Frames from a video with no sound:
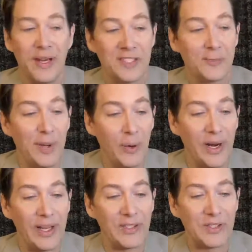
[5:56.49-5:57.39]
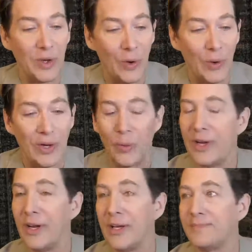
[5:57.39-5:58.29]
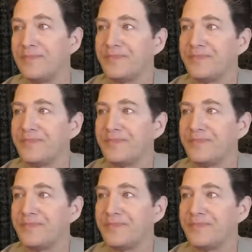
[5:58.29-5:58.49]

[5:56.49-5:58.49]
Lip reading: spirit and soul and whatnot.